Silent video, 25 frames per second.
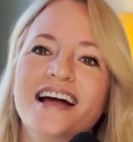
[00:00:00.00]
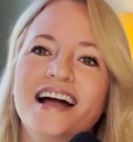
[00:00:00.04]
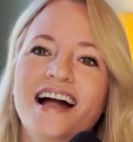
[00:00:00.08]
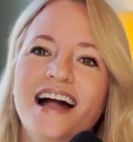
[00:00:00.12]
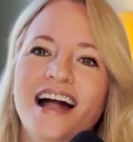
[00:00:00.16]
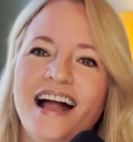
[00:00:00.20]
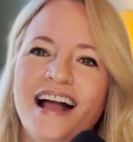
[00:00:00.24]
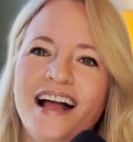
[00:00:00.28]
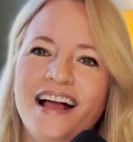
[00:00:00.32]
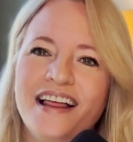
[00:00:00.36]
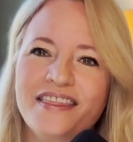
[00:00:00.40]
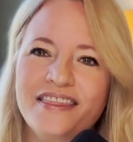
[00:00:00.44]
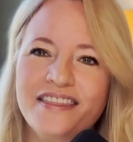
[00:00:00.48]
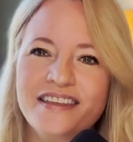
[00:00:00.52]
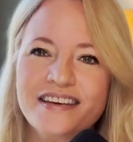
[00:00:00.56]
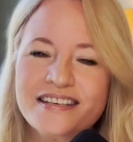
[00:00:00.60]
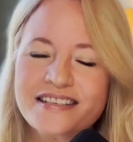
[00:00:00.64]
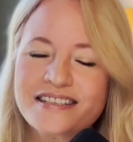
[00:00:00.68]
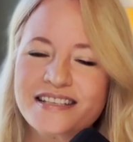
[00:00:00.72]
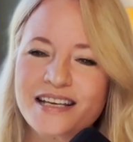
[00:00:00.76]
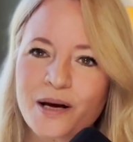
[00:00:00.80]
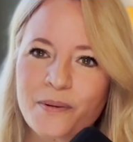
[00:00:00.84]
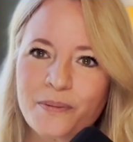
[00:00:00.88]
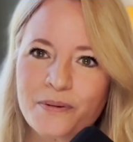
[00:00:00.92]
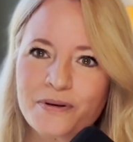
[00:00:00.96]
And this
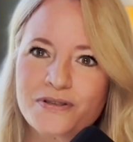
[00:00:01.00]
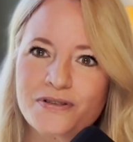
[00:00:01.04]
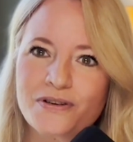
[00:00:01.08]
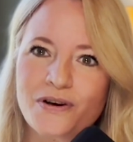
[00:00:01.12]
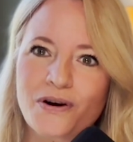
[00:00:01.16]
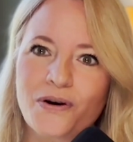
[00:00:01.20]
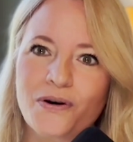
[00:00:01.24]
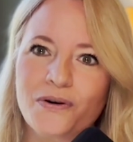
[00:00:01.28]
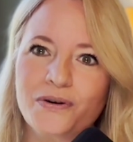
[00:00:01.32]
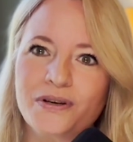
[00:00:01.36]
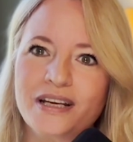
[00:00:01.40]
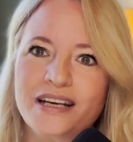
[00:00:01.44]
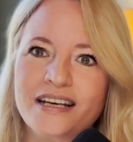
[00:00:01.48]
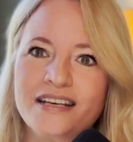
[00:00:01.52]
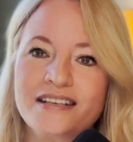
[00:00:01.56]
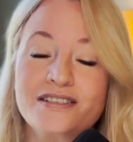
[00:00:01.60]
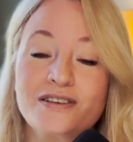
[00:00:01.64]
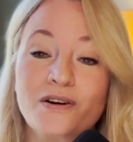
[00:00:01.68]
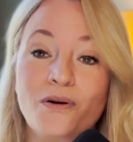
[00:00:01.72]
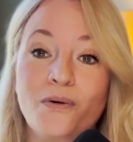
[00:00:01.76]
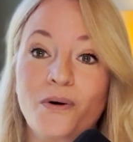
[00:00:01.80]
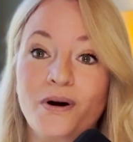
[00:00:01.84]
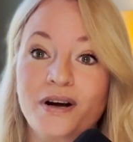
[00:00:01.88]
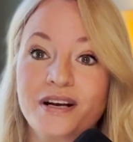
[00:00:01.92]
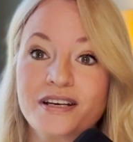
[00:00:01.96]
episode is
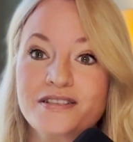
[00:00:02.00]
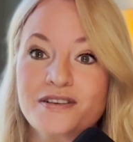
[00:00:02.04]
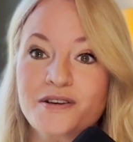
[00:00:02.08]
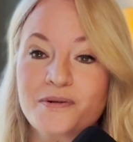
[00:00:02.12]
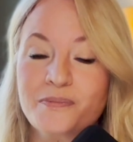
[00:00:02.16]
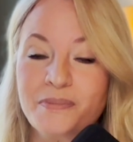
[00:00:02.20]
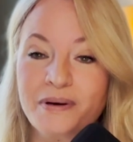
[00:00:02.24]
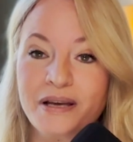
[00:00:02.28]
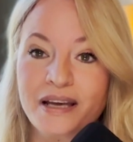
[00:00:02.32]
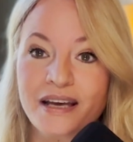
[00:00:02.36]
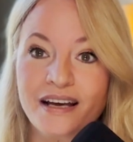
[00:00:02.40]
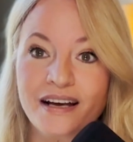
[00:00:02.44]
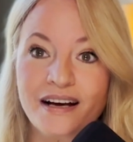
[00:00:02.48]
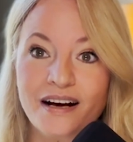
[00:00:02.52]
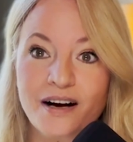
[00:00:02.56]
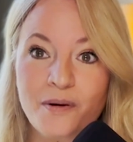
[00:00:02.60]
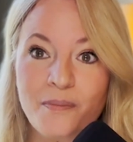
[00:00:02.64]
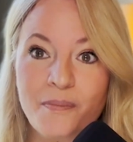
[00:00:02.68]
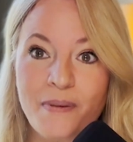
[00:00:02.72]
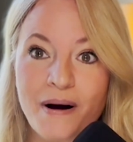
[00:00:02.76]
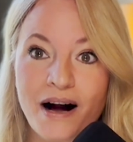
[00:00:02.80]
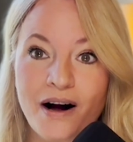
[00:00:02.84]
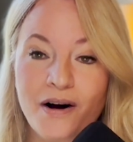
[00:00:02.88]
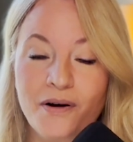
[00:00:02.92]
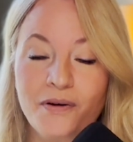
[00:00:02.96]
going to be
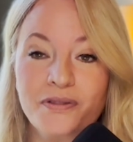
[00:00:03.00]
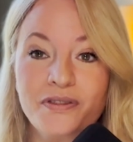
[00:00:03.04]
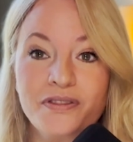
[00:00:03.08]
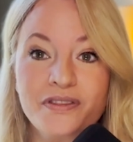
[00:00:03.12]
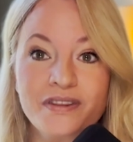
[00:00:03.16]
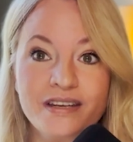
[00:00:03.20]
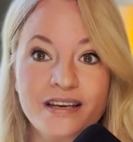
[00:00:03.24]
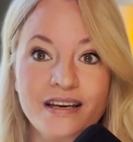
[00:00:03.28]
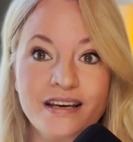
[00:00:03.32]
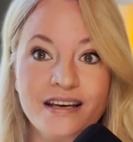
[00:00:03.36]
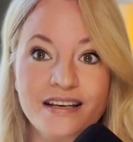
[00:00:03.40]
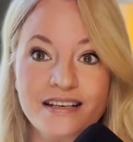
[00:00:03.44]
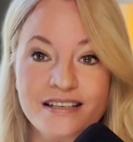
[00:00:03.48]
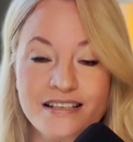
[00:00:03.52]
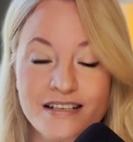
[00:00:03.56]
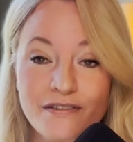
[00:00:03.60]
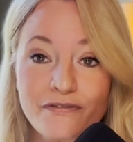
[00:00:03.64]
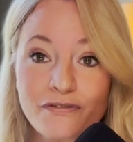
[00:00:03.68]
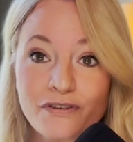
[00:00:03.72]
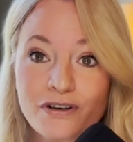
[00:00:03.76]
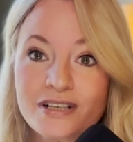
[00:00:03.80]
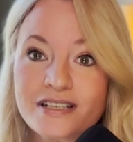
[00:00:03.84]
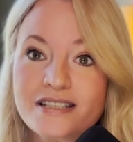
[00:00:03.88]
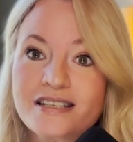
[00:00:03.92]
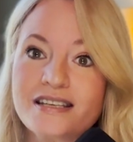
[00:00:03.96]
about the
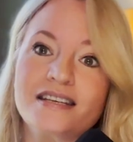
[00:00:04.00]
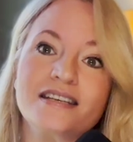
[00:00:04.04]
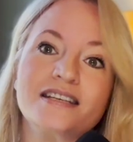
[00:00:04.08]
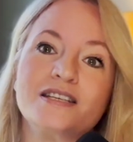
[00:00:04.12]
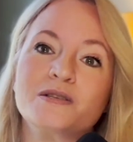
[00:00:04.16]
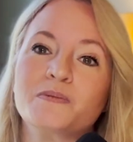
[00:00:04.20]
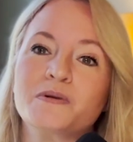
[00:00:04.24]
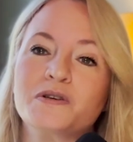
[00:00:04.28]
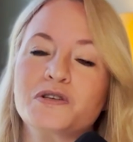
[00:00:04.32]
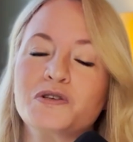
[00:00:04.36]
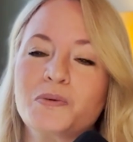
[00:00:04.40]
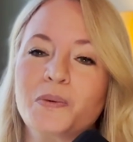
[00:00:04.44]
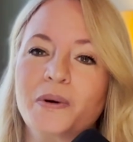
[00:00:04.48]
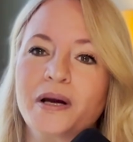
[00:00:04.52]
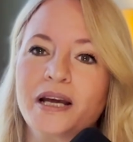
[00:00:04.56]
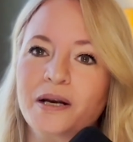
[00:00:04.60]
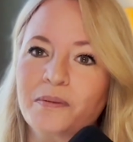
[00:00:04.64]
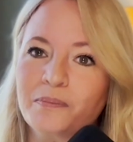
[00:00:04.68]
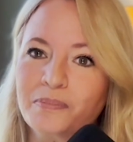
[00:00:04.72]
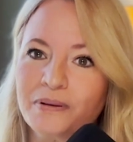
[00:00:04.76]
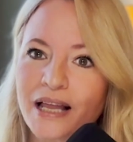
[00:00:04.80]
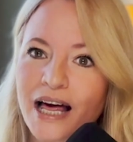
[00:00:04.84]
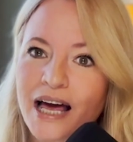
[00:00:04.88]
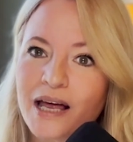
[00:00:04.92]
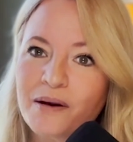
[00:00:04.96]
differences between
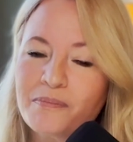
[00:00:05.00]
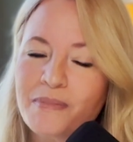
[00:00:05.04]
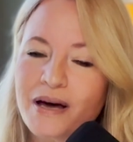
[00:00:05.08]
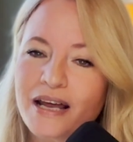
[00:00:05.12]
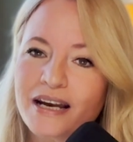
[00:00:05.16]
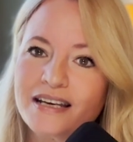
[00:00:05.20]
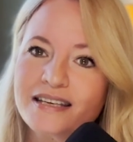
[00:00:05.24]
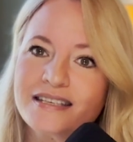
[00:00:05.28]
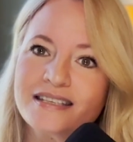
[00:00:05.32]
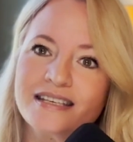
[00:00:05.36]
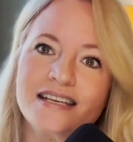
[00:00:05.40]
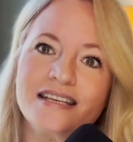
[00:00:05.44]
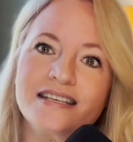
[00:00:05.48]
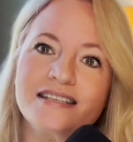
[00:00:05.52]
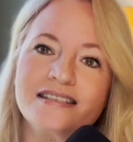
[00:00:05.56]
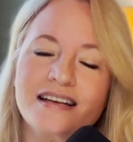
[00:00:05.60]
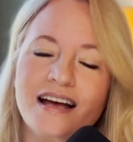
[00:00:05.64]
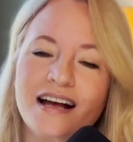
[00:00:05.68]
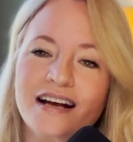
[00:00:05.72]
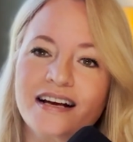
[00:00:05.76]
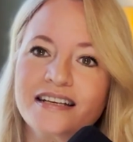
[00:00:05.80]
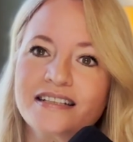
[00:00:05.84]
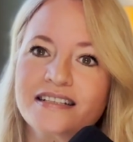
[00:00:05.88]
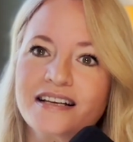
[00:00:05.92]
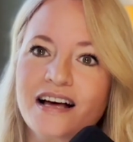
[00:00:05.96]
plant medicine,
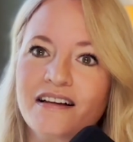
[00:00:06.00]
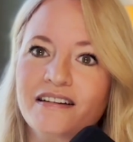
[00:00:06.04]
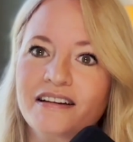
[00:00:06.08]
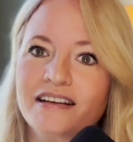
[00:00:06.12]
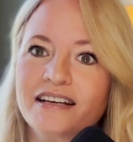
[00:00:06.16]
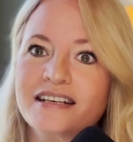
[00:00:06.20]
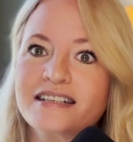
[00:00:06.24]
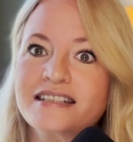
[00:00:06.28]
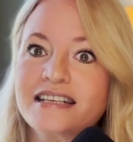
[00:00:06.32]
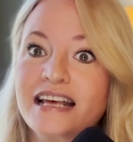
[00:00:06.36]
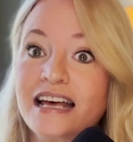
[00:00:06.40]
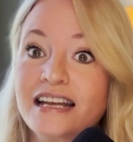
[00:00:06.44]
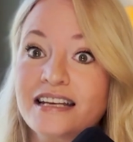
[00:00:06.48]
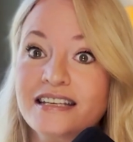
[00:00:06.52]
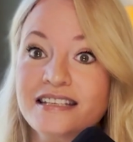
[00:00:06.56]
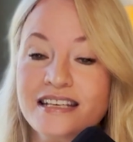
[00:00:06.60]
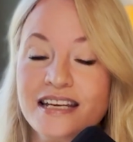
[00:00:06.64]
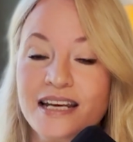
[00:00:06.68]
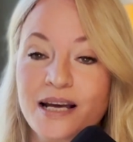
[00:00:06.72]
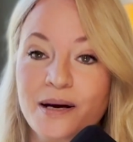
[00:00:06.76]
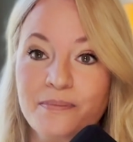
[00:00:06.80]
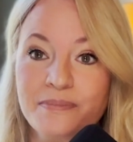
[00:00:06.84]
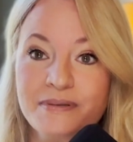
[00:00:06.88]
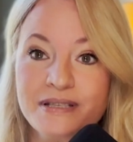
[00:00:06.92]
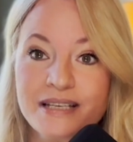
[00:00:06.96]
psychedelics, and
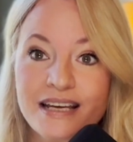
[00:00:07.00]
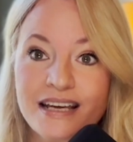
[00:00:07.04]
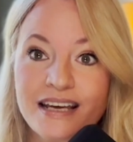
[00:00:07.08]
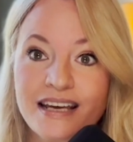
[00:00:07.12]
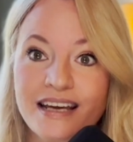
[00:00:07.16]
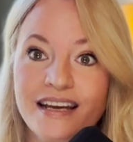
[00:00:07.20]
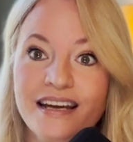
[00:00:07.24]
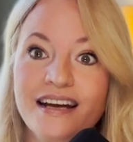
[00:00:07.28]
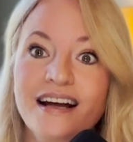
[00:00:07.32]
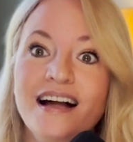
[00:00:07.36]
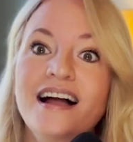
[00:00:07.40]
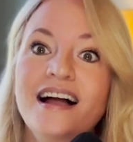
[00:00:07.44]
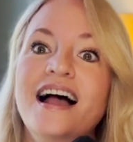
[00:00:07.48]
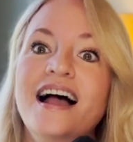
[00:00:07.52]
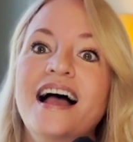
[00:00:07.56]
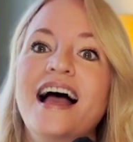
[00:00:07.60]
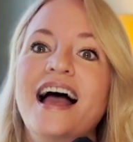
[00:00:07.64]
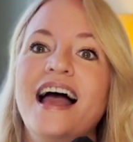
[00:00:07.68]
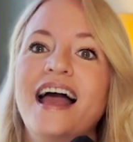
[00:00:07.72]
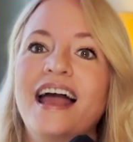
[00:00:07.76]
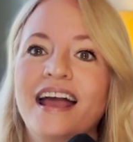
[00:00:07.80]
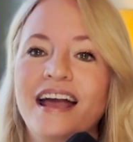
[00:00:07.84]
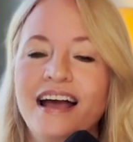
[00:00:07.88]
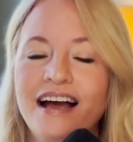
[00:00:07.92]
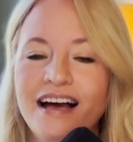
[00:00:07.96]
DMT
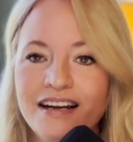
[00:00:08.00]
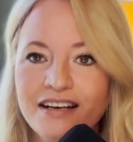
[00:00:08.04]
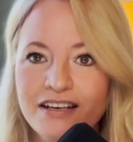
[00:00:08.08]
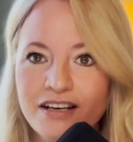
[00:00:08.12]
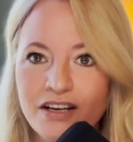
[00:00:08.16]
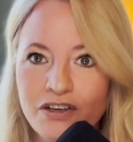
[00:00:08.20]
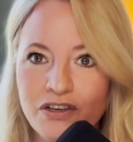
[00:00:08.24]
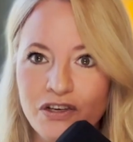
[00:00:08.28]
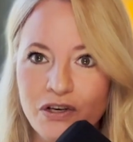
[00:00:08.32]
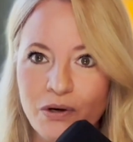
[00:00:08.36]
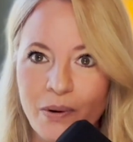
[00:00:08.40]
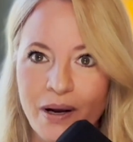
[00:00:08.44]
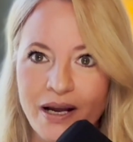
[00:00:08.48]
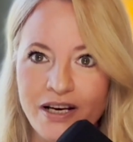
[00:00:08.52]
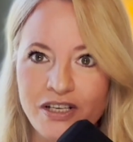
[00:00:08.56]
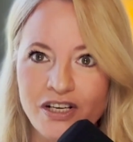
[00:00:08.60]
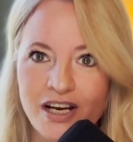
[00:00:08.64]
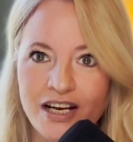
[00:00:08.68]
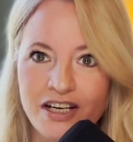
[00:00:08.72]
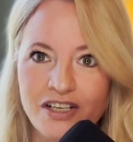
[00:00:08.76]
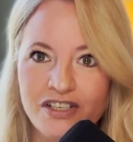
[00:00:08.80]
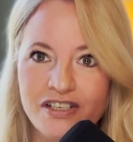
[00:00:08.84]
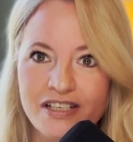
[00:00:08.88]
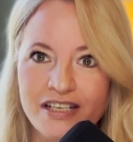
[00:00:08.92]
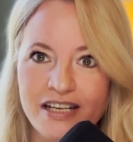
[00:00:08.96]
and
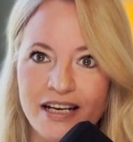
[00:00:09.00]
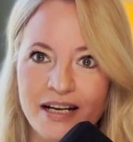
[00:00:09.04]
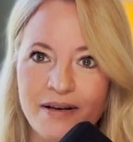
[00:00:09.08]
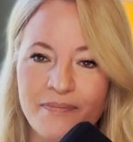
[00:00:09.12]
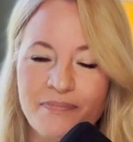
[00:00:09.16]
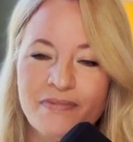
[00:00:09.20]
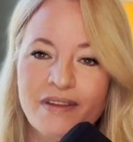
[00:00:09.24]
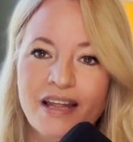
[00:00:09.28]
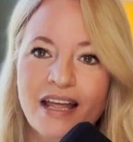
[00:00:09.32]
QHHT.